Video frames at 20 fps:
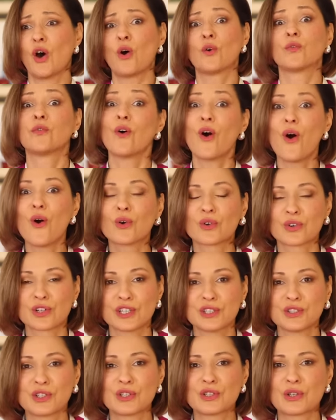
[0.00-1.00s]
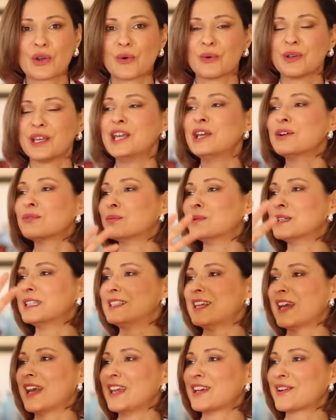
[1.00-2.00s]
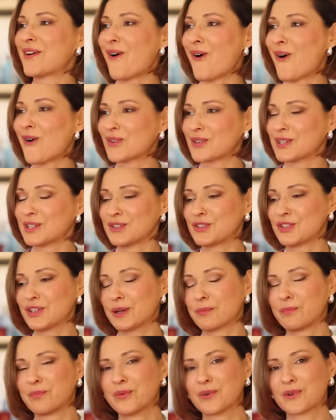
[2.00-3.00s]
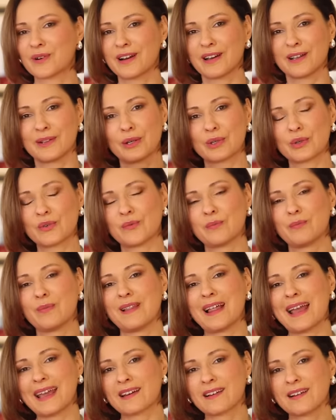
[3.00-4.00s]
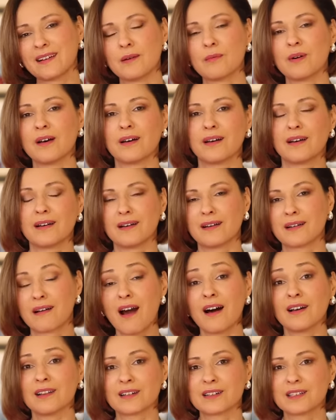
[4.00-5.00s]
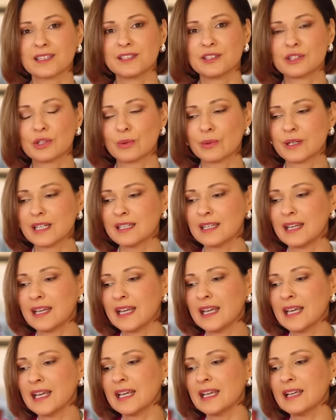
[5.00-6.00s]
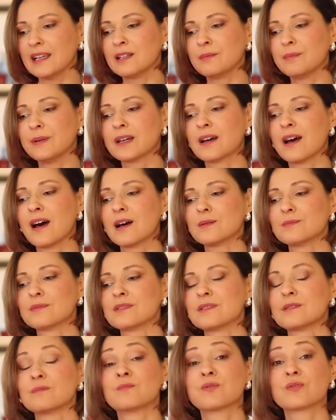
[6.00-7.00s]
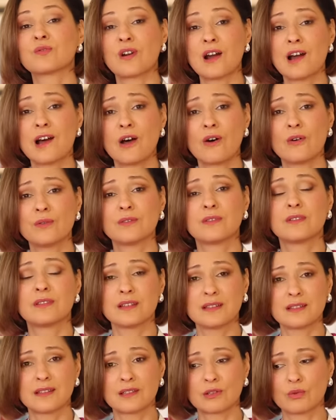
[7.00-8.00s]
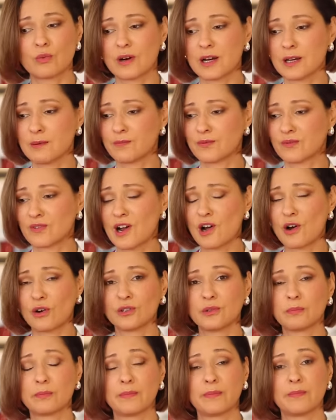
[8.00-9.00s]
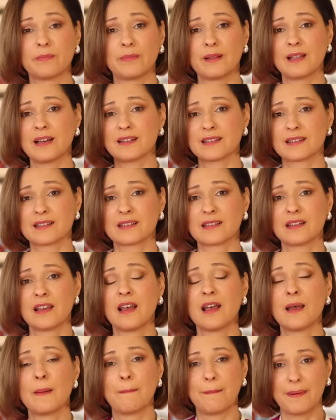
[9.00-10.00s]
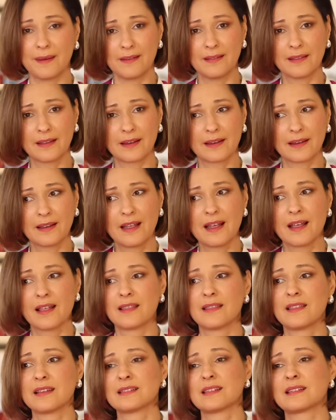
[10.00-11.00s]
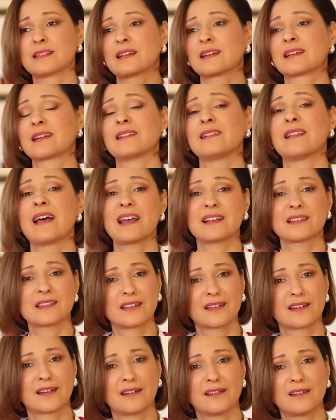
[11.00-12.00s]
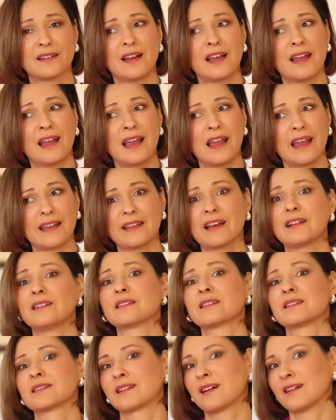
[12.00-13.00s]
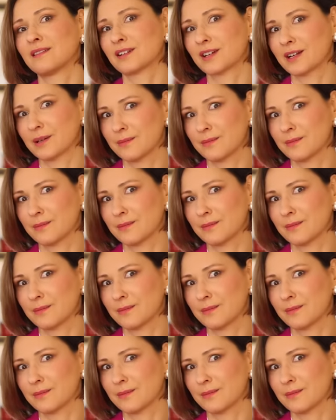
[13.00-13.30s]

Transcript: of orange. So if we take orange and pour a lot of black color into it, it becomes brown. This is why brown plus pink, this is a classical analogous color